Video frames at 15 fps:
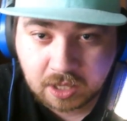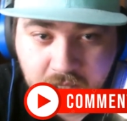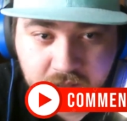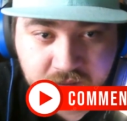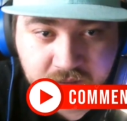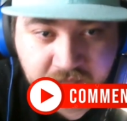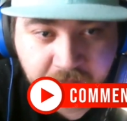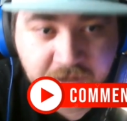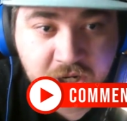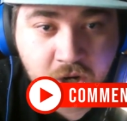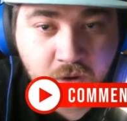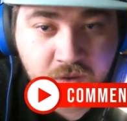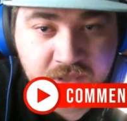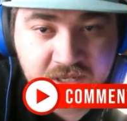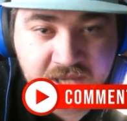let me know
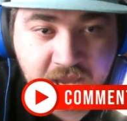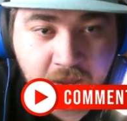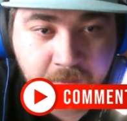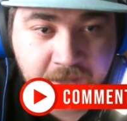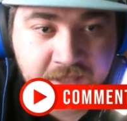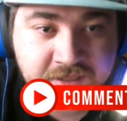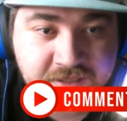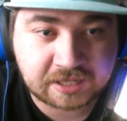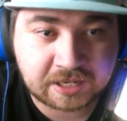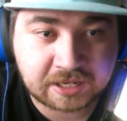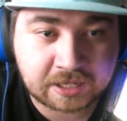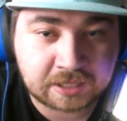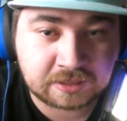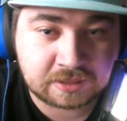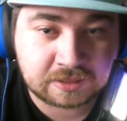in the comments
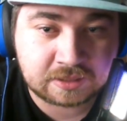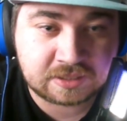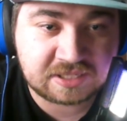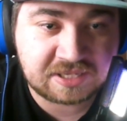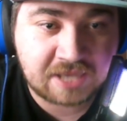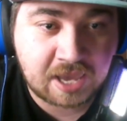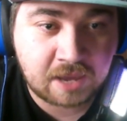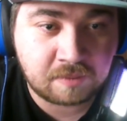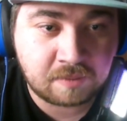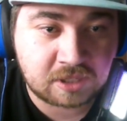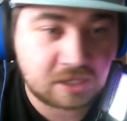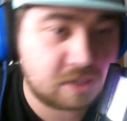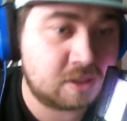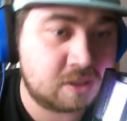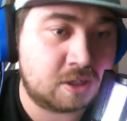and DM
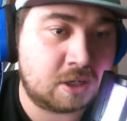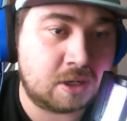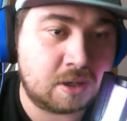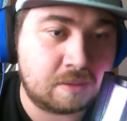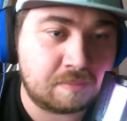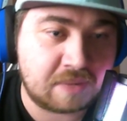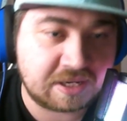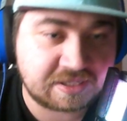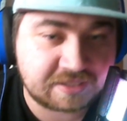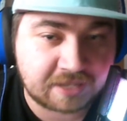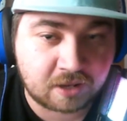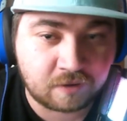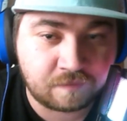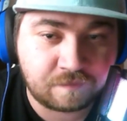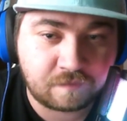either
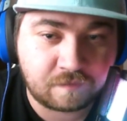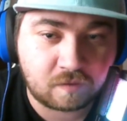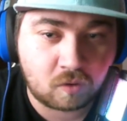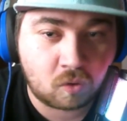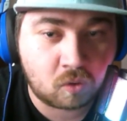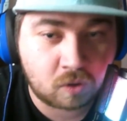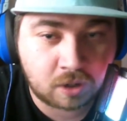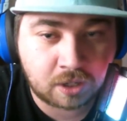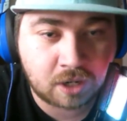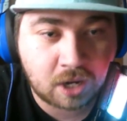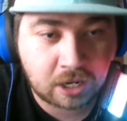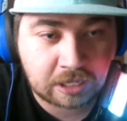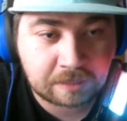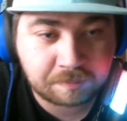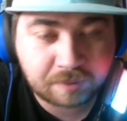myself or
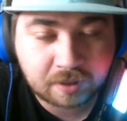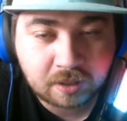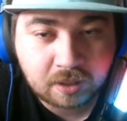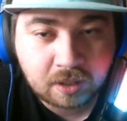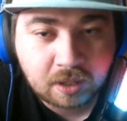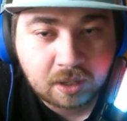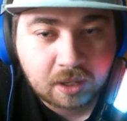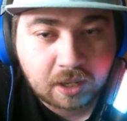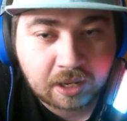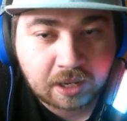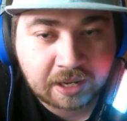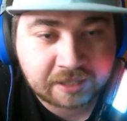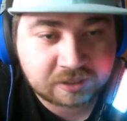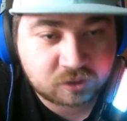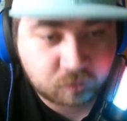Hype
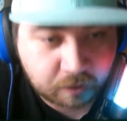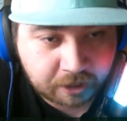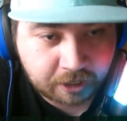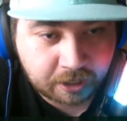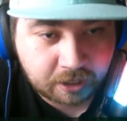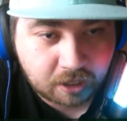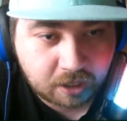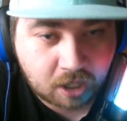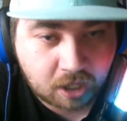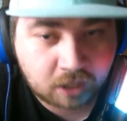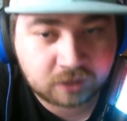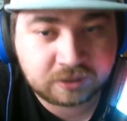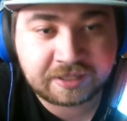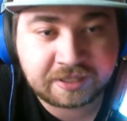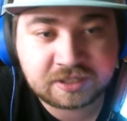on Twitter. Our
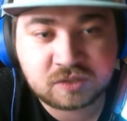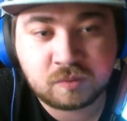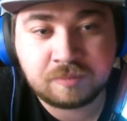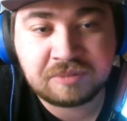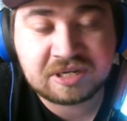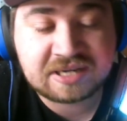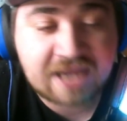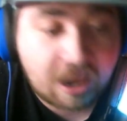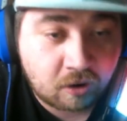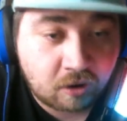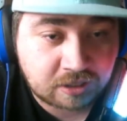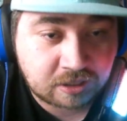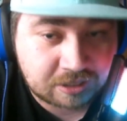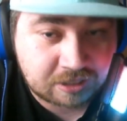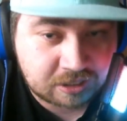links will be down
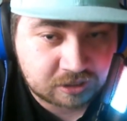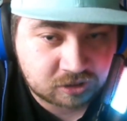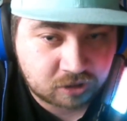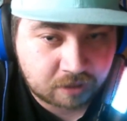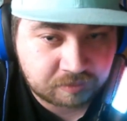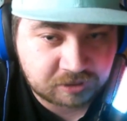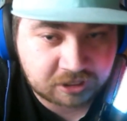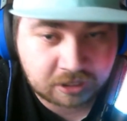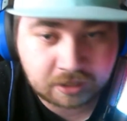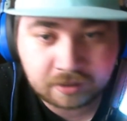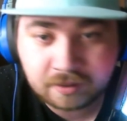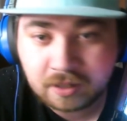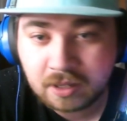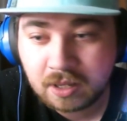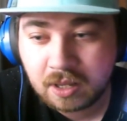in the description.
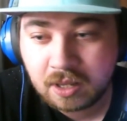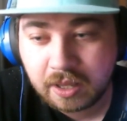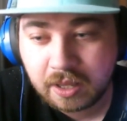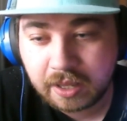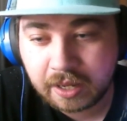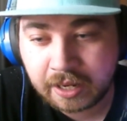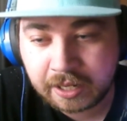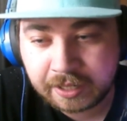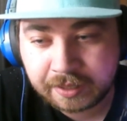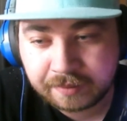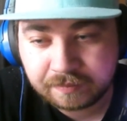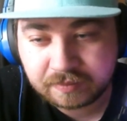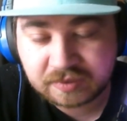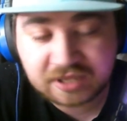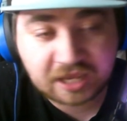
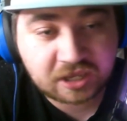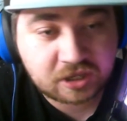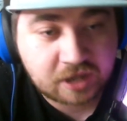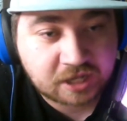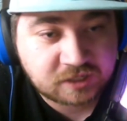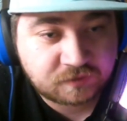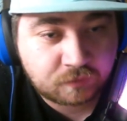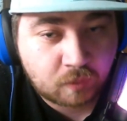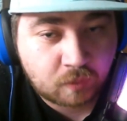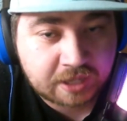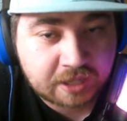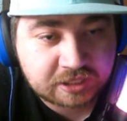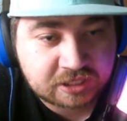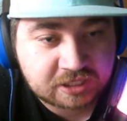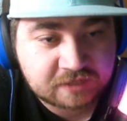Thank you guys for
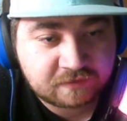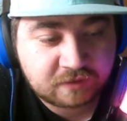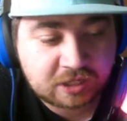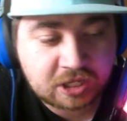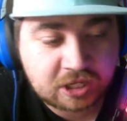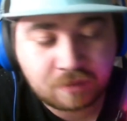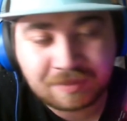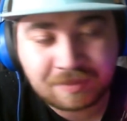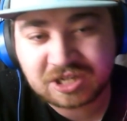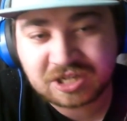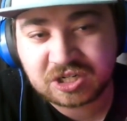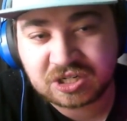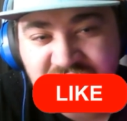watching this video. Make sure to